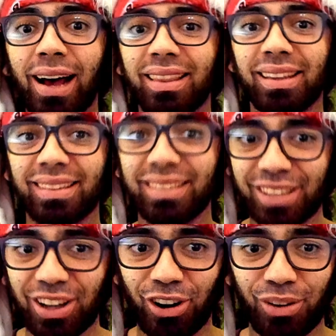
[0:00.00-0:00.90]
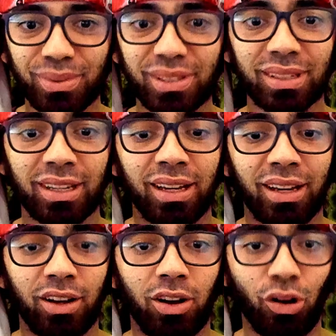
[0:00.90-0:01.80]
and then this comes.
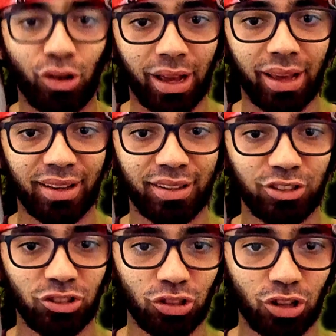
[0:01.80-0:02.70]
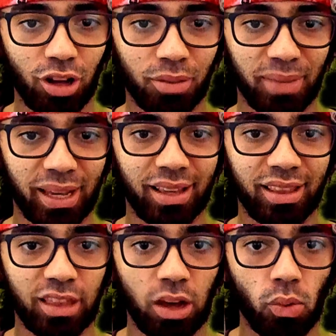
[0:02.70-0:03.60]
Okay, you got me.
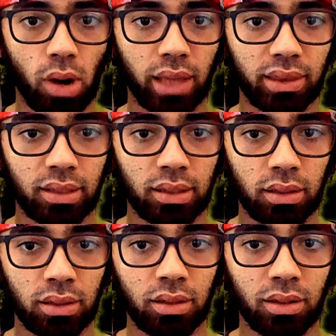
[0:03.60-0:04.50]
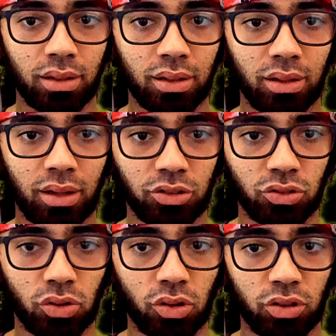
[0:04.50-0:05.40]
Now what? Are
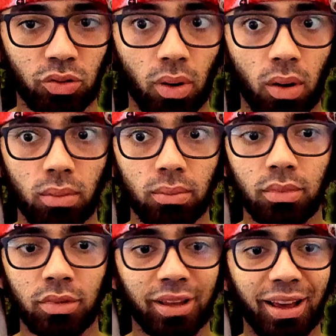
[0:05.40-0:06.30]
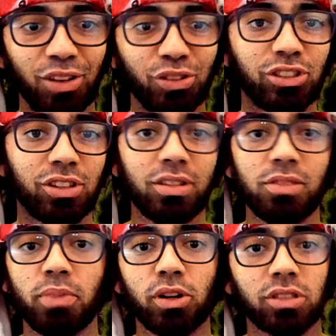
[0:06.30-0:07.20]
you going to? The hell is these
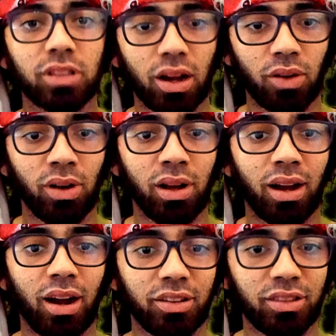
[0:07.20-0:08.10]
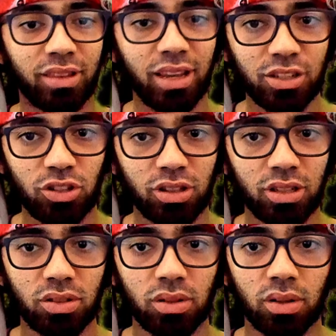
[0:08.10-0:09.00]
bears now? Are they
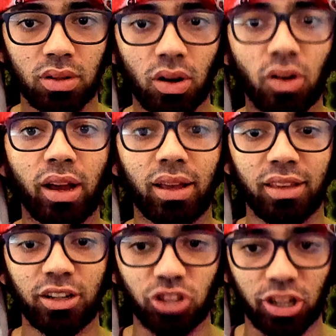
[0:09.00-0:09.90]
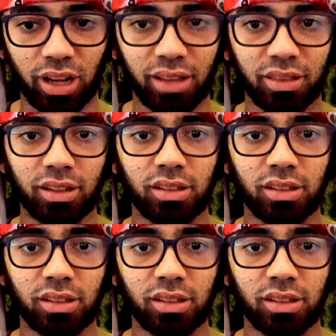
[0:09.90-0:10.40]
this? Okay, they're gigantic.